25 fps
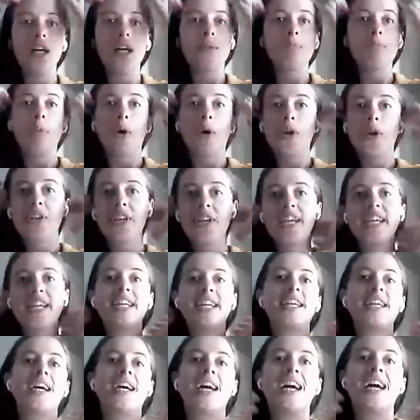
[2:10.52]

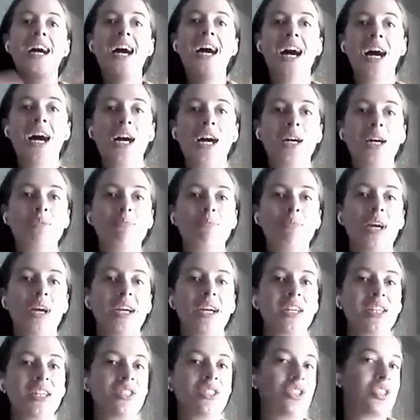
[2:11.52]
boating, um,
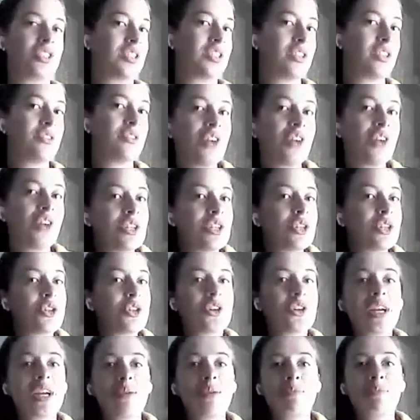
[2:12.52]
just
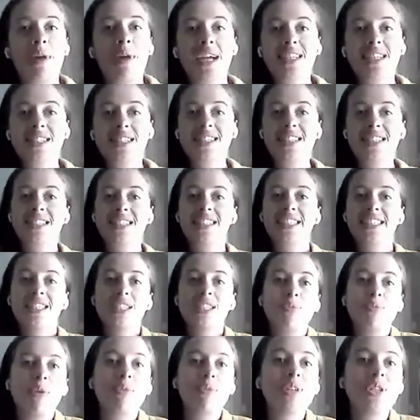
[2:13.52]
adventuring basically is
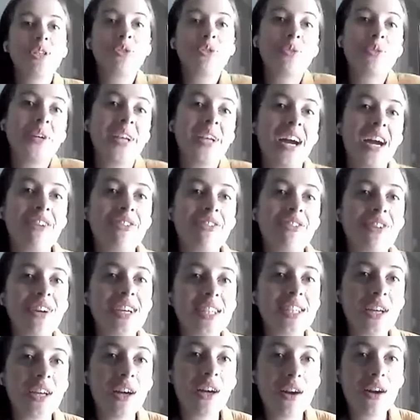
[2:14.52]
what we do in our free
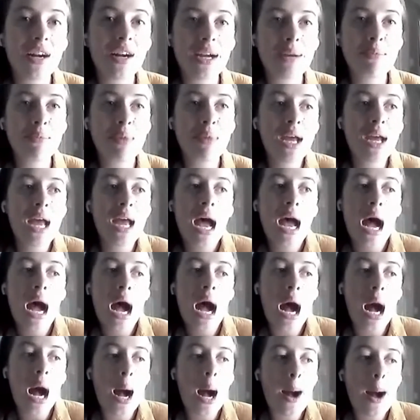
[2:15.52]
time.
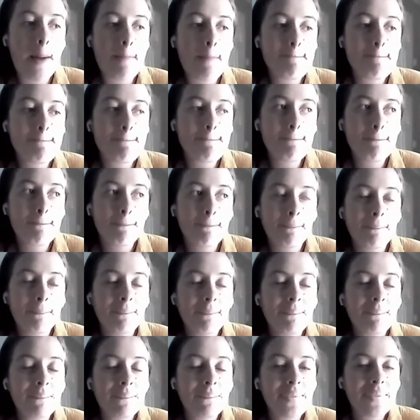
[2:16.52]
Um,
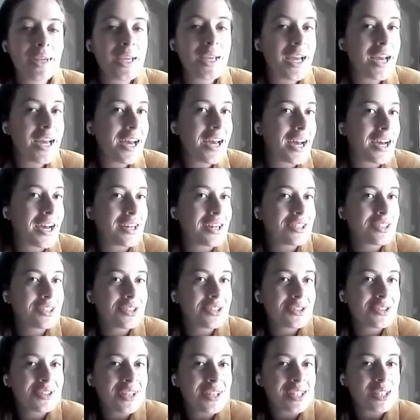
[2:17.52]
yeah,
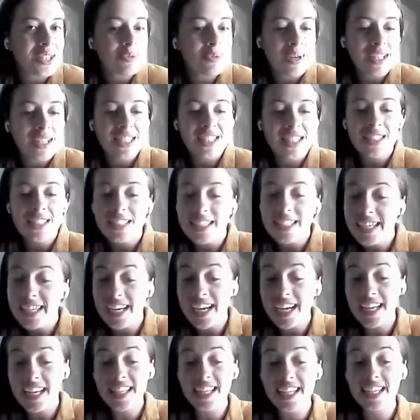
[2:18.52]
that's basically it.
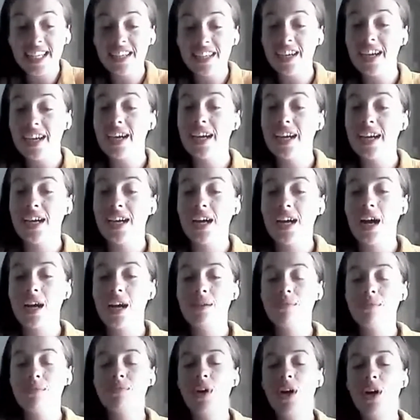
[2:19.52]
And then, yeah,
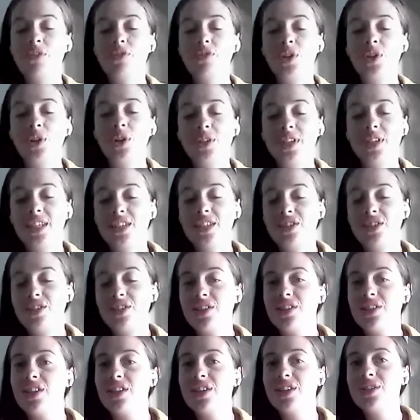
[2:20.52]
um, I've gotten into
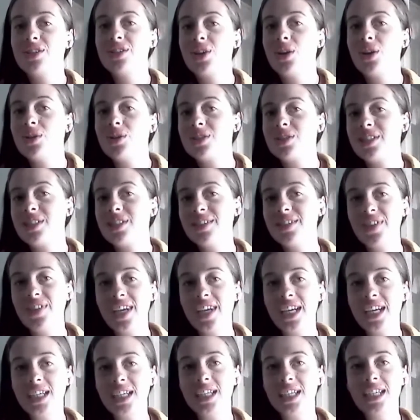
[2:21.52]
the low tox
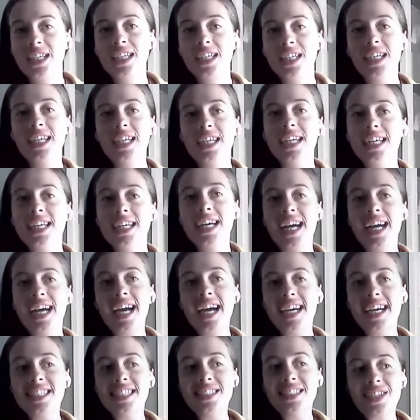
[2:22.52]
living
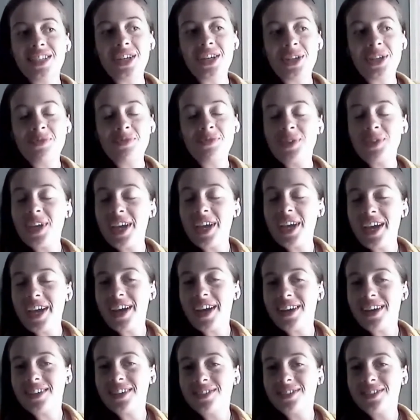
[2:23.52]
and um, yeah,